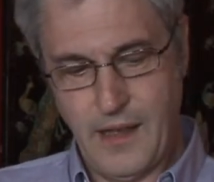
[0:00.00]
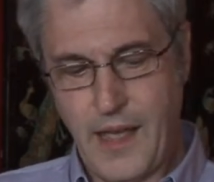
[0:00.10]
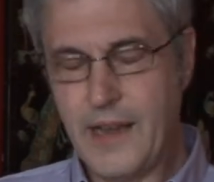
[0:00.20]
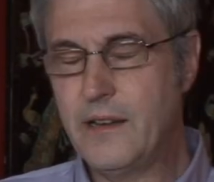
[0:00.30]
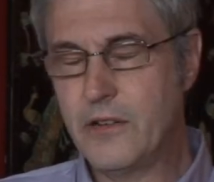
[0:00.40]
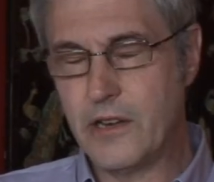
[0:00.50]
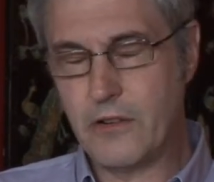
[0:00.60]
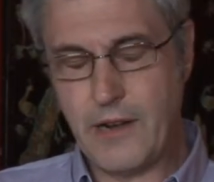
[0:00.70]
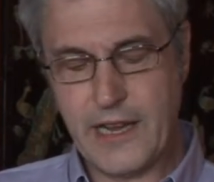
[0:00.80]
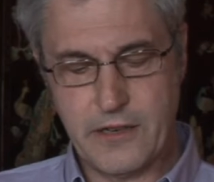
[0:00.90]
I know
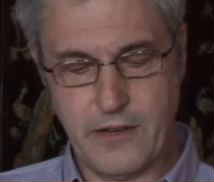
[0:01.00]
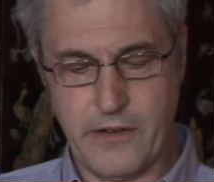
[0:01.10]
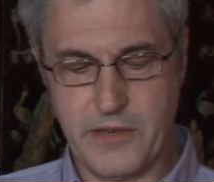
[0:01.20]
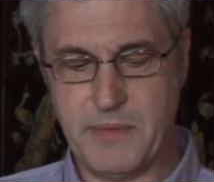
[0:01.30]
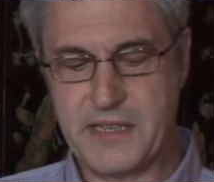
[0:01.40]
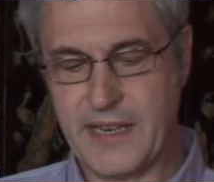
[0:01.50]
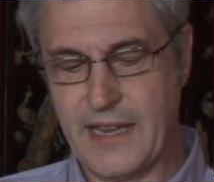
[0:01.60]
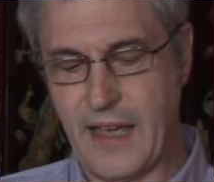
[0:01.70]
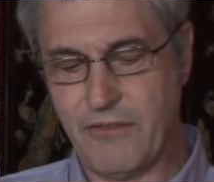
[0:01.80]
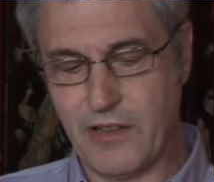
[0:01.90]
your record, Mr.
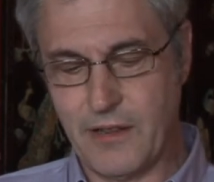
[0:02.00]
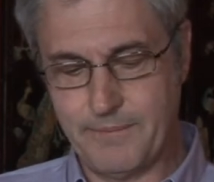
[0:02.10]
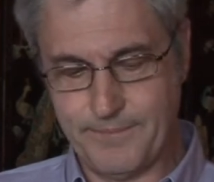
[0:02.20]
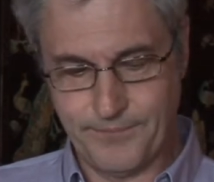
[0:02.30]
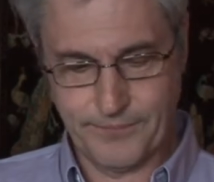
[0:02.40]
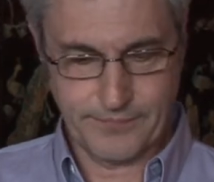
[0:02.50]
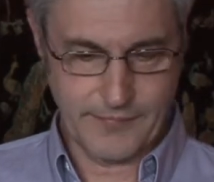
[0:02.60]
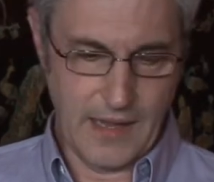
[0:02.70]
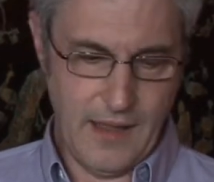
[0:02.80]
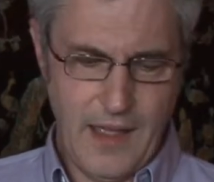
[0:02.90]
Cavill.
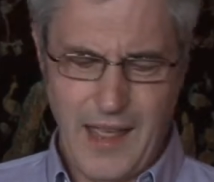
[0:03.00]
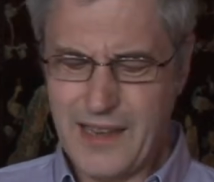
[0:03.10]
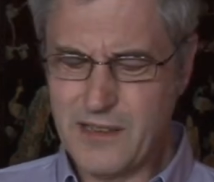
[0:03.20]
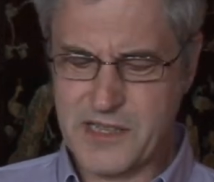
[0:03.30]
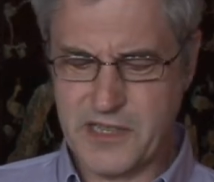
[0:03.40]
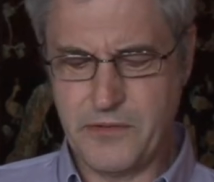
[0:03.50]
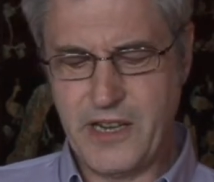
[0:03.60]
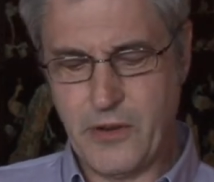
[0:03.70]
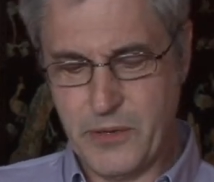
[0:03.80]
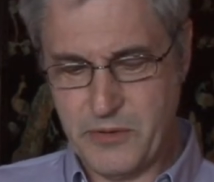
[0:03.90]
I also
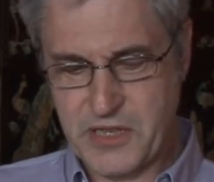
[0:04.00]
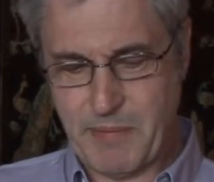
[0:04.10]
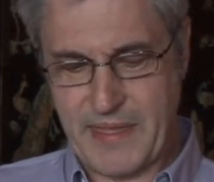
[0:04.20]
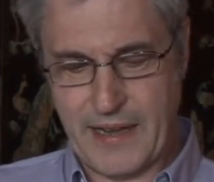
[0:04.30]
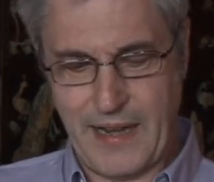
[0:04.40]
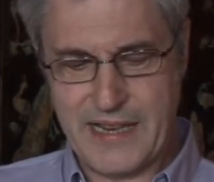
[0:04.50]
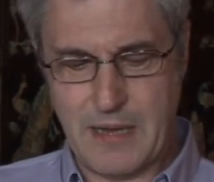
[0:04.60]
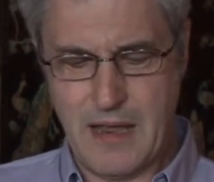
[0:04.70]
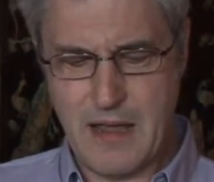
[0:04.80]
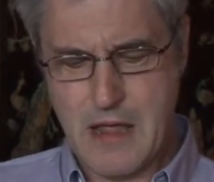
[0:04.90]
know you spent the
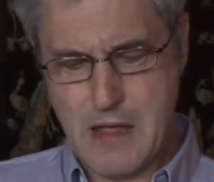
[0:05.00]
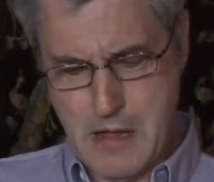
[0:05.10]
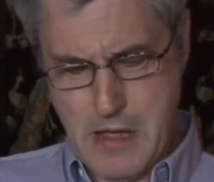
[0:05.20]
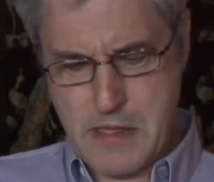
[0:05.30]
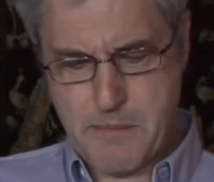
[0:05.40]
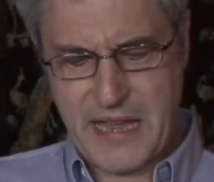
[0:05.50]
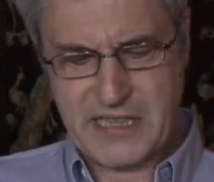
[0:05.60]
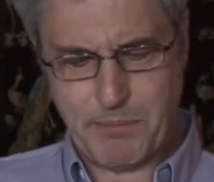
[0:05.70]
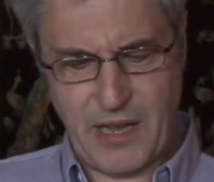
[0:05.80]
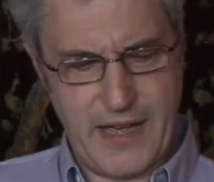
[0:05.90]

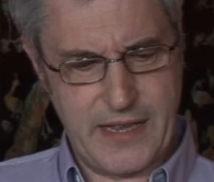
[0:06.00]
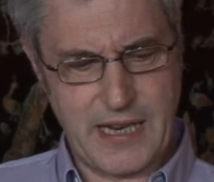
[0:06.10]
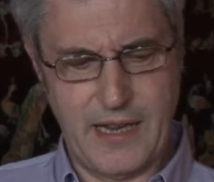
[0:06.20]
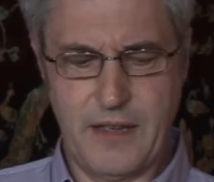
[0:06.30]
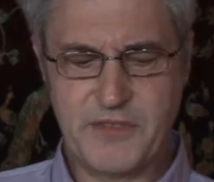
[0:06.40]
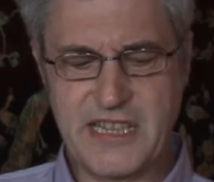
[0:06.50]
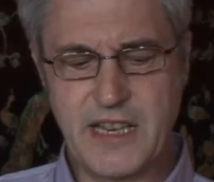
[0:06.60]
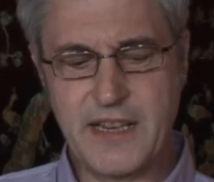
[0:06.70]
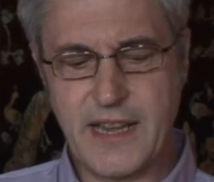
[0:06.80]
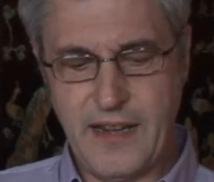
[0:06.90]
best part of
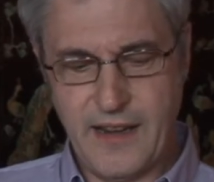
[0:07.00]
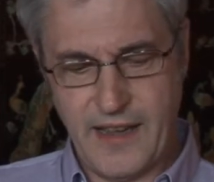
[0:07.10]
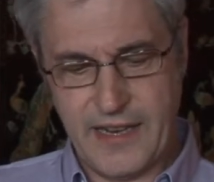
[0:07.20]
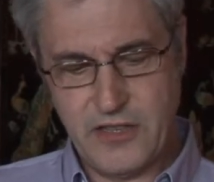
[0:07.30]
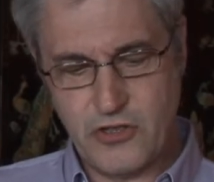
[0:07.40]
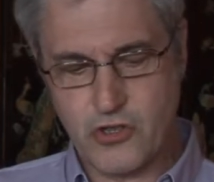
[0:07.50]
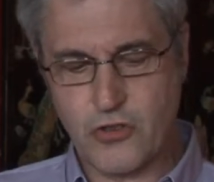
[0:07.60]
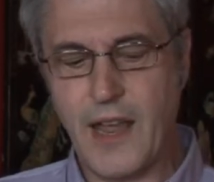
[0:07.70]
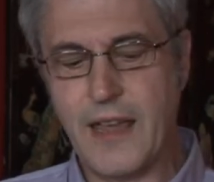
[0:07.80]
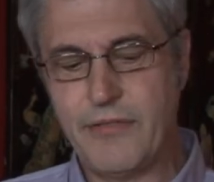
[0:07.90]
Sunday night
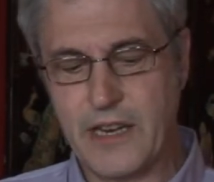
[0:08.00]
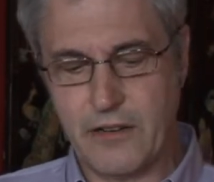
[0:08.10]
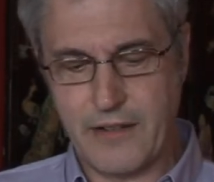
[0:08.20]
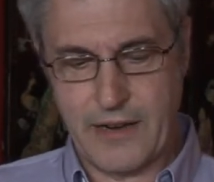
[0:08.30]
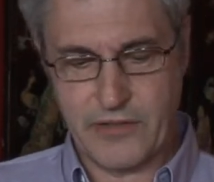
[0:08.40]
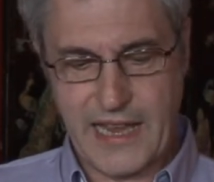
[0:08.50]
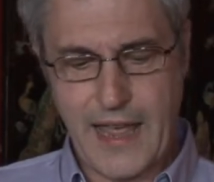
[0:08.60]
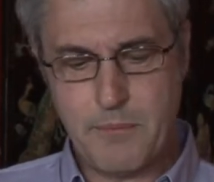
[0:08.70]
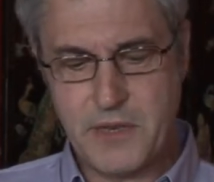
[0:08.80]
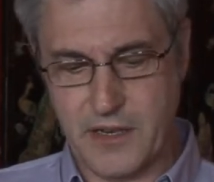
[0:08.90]
driving around
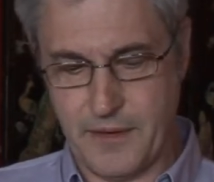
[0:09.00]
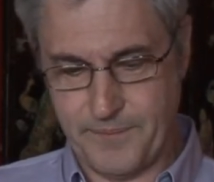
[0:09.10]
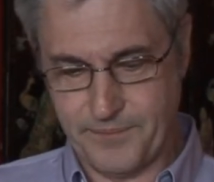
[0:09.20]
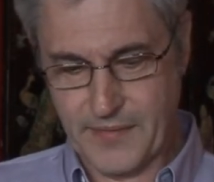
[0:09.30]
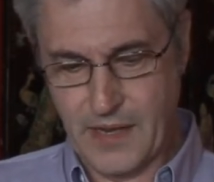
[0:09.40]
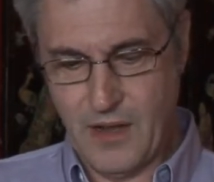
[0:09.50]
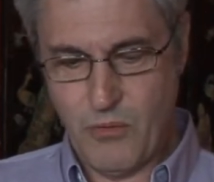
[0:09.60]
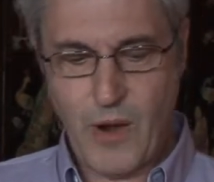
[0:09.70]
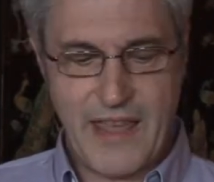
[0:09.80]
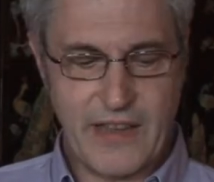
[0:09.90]
Camden,
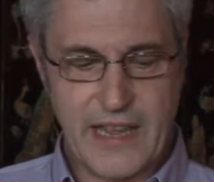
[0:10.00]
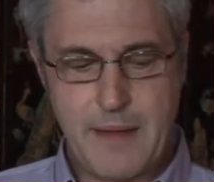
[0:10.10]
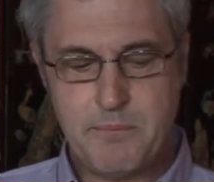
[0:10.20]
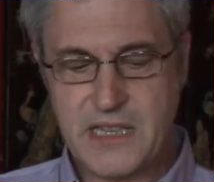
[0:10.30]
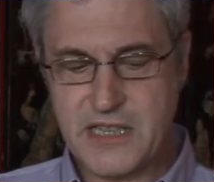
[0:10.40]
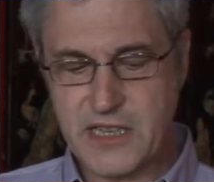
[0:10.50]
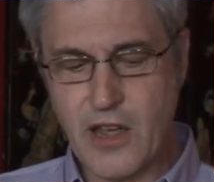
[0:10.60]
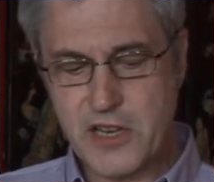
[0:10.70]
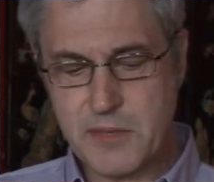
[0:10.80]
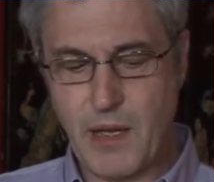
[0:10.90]
waving an empty
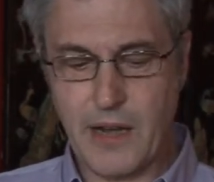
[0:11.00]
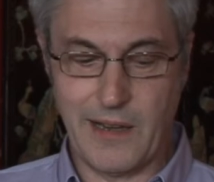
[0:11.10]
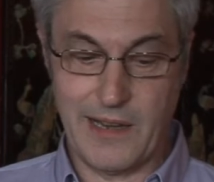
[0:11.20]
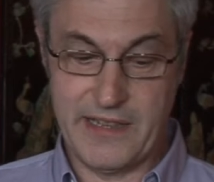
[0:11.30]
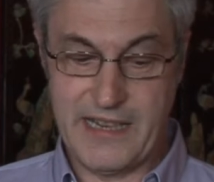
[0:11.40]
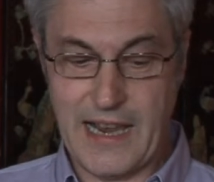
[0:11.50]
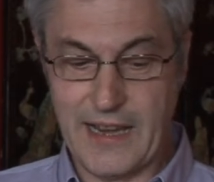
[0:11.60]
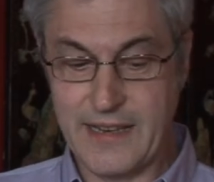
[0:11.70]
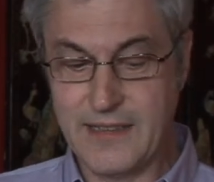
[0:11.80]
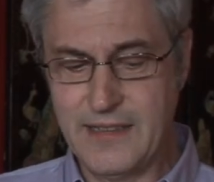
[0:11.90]
Scotch bottle and
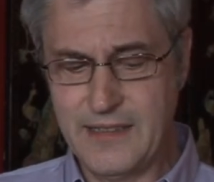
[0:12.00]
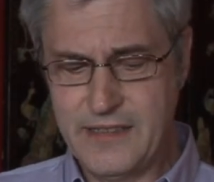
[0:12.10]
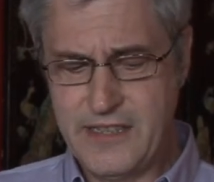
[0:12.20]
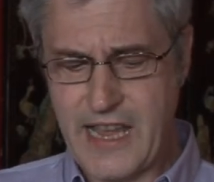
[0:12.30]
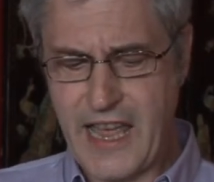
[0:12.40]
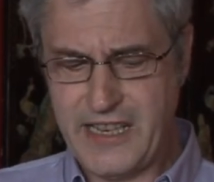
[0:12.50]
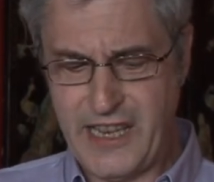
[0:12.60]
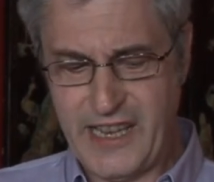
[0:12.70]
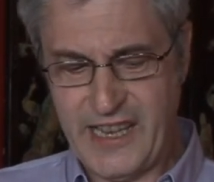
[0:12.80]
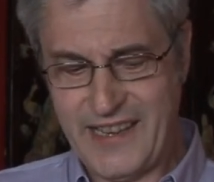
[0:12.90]
yelling,
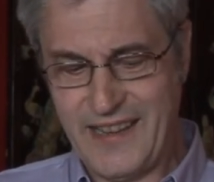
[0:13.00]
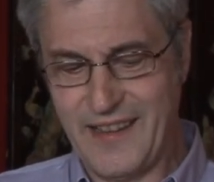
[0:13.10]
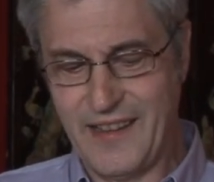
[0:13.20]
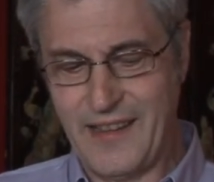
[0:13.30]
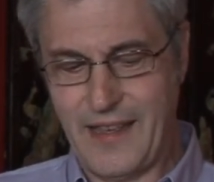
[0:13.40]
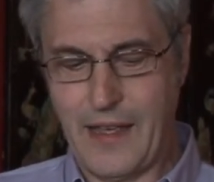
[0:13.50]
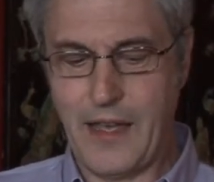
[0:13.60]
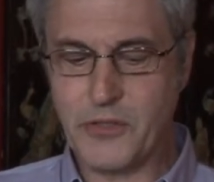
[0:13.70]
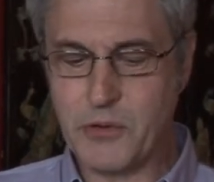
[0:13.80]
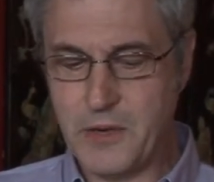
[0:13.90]
"Denny!"
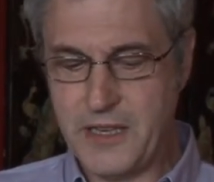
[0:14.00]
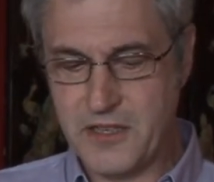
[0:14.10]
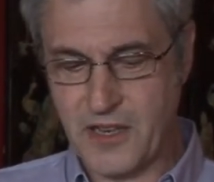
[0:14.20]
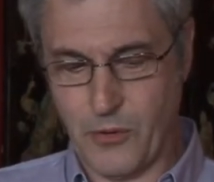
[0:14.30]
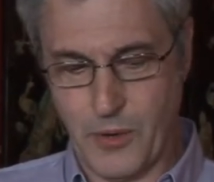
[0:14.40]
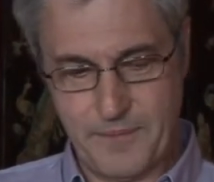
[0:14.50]
out the window.